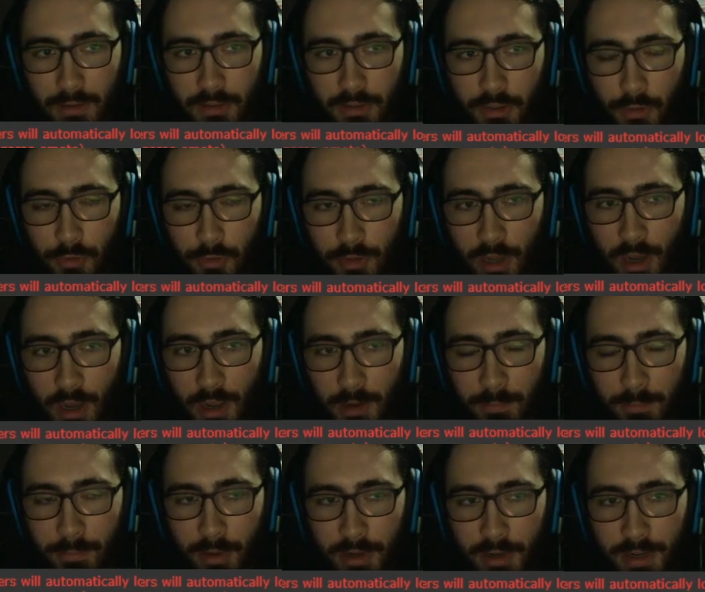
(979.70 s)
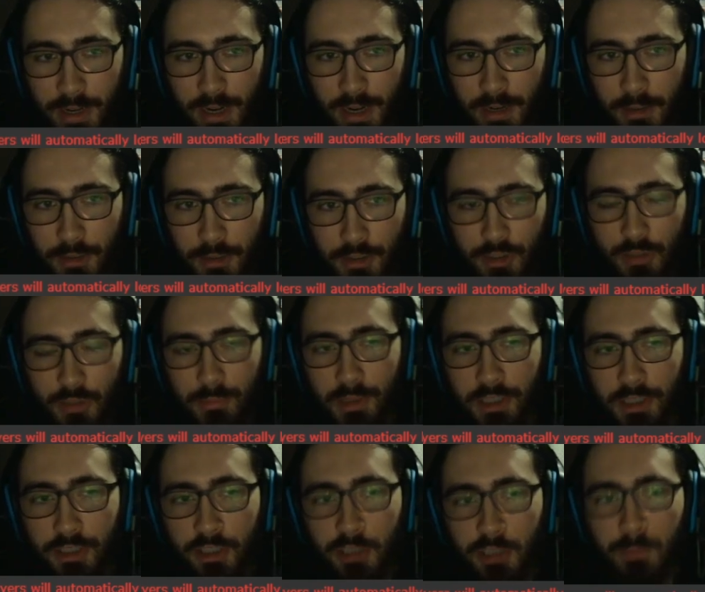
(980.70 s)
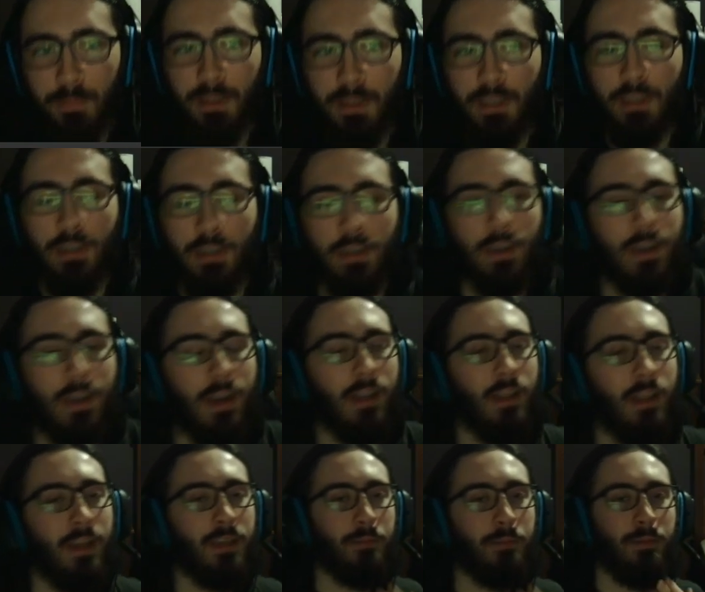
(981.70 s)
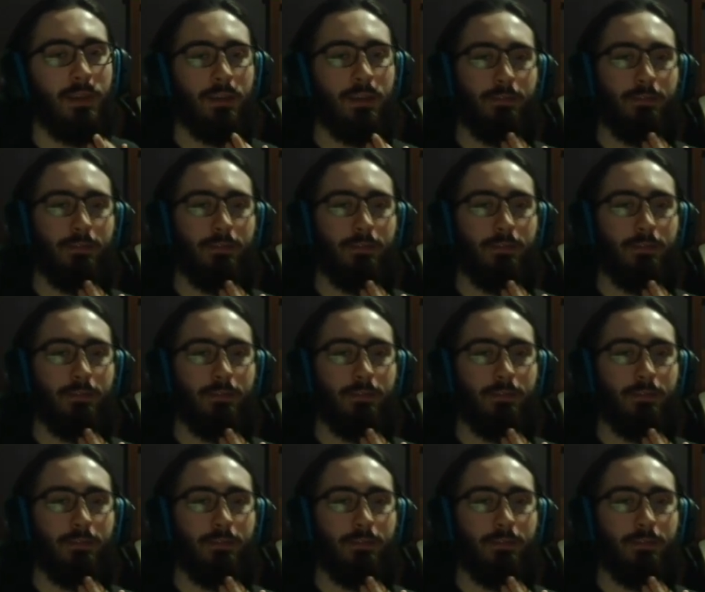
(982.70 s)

do that, but then I'd lose too much speed, and I like being